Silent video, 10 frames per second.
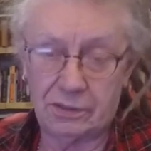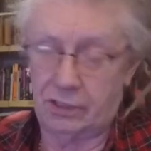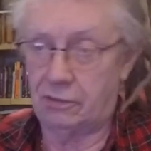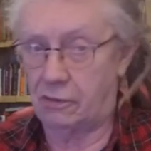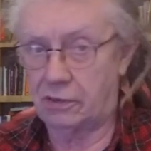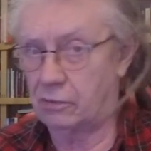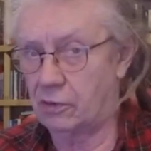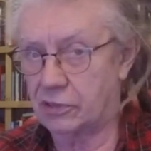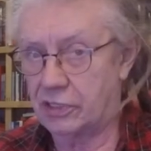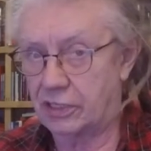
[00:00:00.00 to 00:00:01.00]
You already
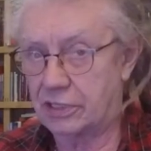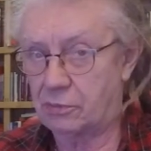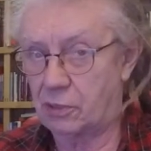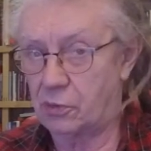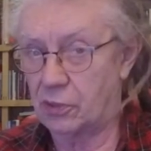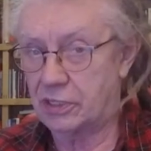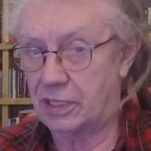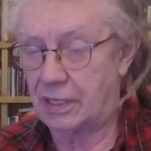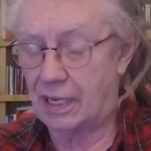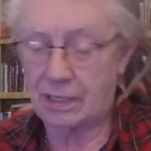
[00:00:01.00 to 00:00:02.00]
watched it because I'm going to put this
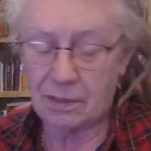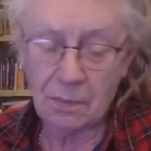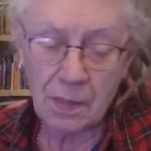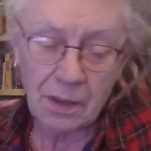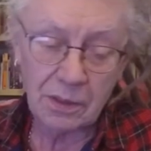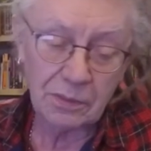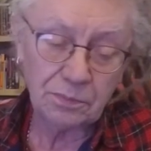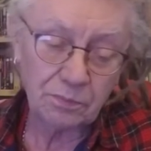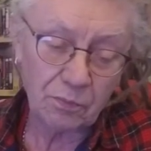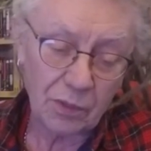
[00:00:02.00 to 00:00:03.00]
in the end.
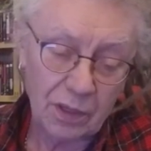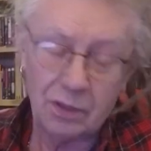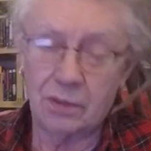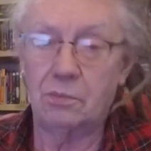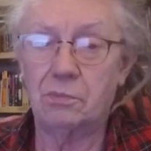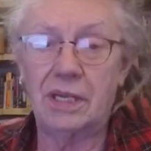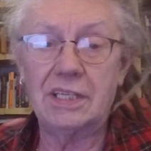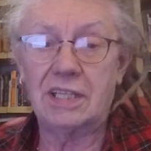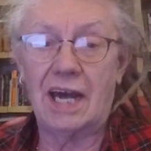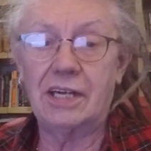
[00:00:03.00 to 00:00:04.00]

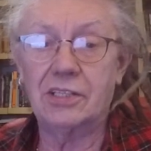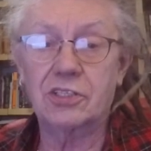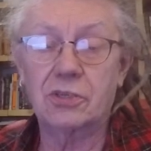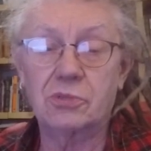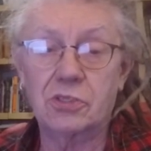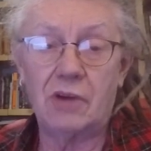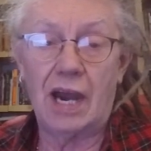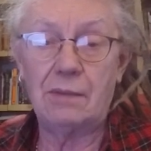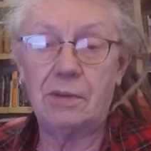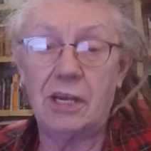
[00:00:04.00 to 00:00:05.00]
Please like and
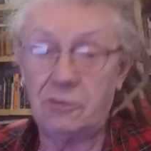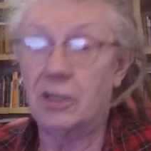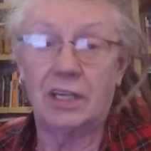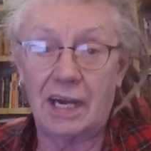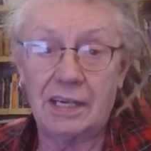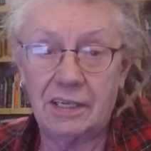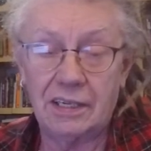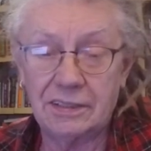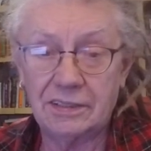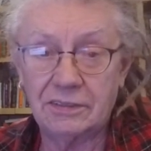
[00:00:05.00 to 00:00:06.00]
subscribe if you like it,
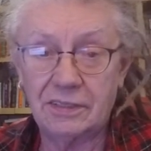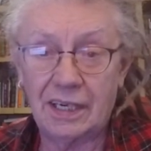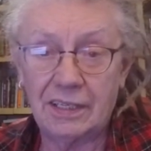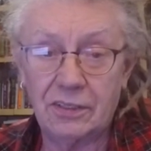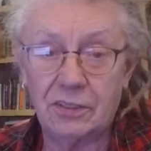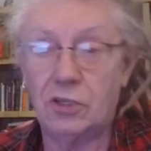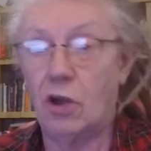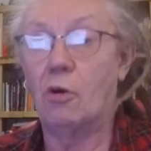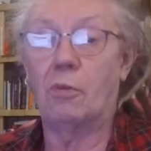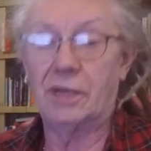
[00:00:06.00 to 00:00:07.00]
right?
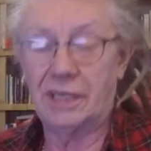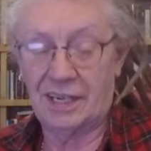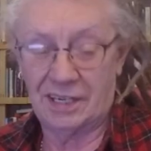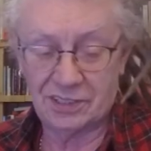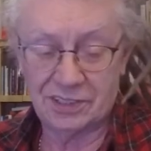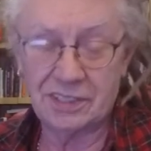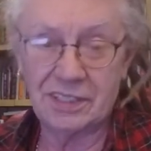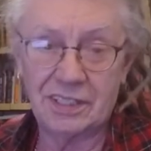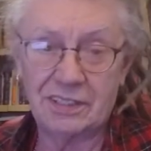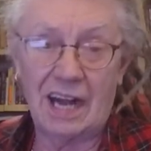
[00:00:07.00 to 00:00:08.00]
No obligations.
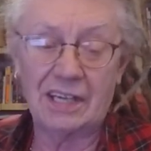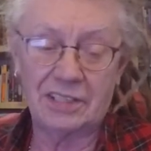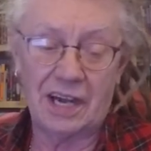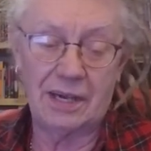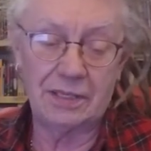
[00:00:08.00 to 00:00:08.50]
Thanks guys,